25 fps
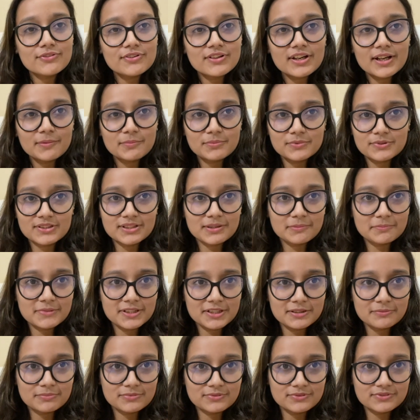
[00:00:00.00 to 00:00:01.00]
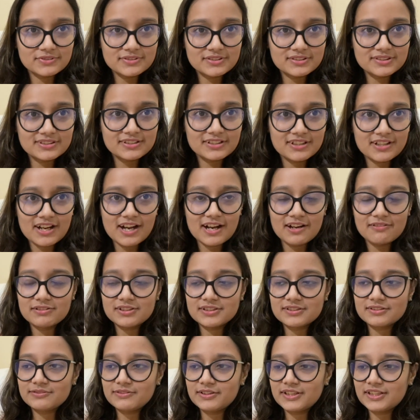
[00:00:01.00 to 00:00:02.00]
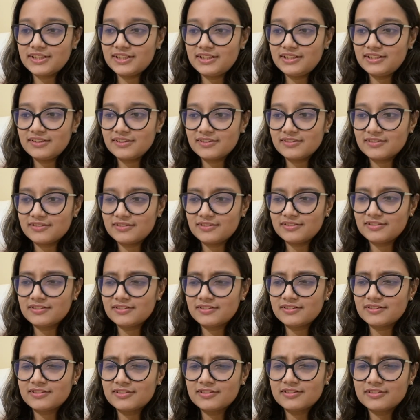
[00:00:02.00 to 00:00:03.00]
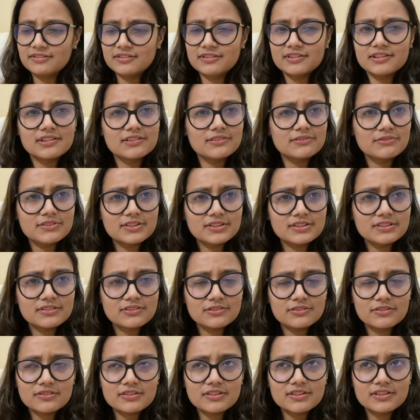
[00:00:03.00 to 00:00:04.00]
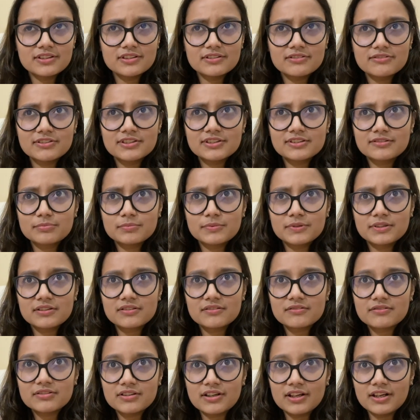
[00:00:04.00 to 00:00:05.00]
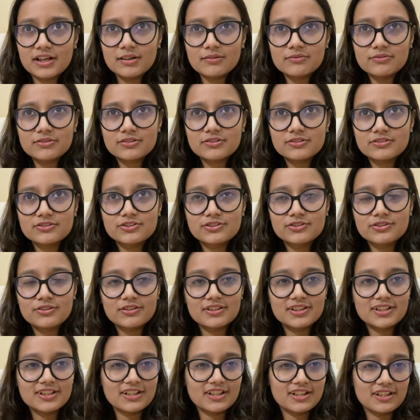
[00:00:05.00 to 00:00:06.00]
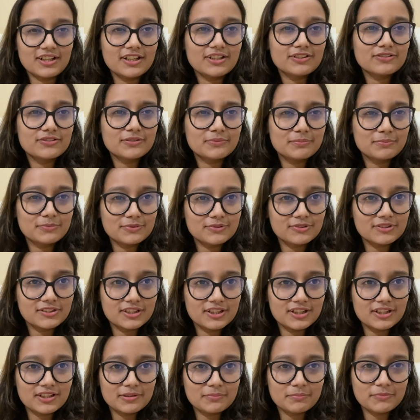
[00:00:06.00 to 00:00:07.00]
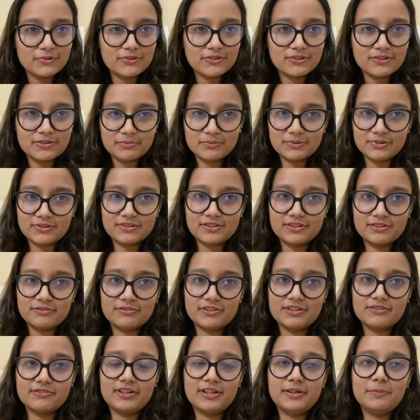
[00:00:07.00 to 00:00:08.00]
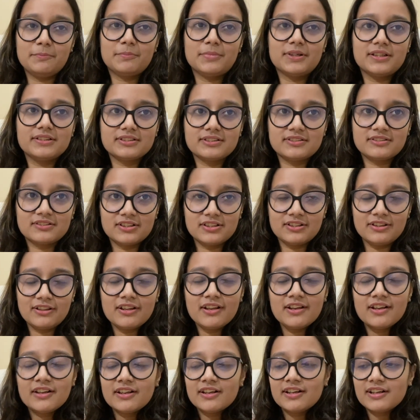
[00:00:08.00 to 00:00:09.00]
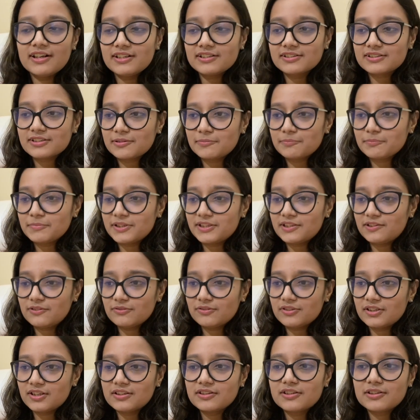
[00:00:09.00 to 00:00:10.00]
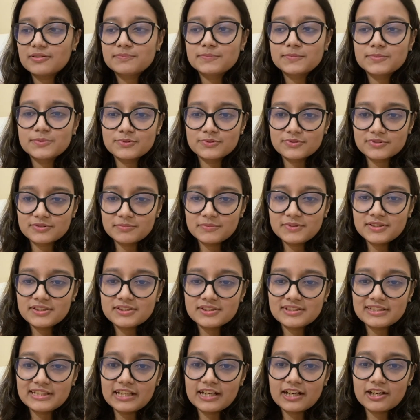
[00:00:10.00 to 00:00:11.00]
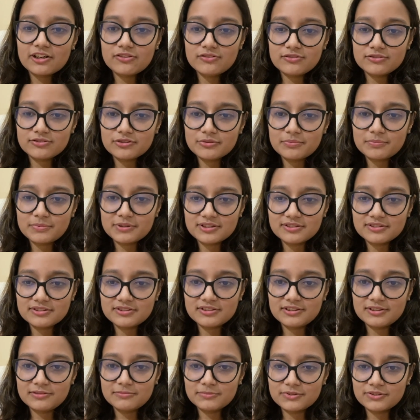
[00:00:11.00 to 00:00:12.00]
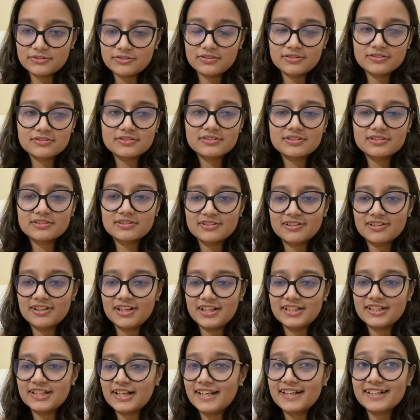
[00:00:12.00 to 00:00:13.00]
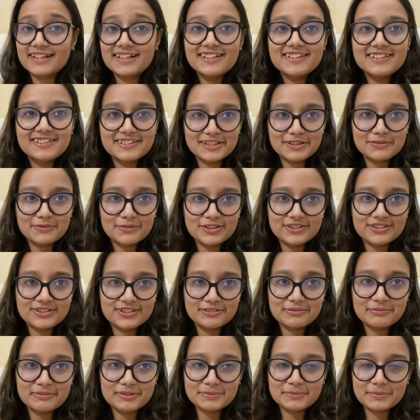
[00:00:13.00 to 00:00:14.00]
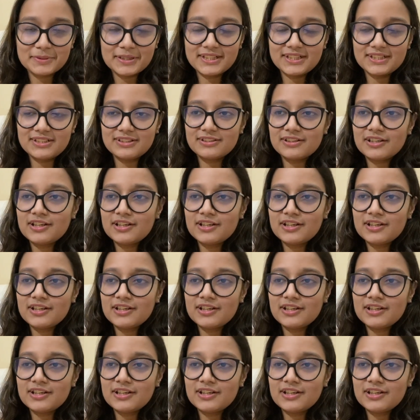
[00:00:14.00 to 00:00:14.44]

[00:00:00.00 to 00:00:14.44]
I put up that post, I was very nervous, not nervous, but I was not sure that I should put that up or not, because it was very personal as compared to the other posts. Means they are also personal because I directly say what's in my mind,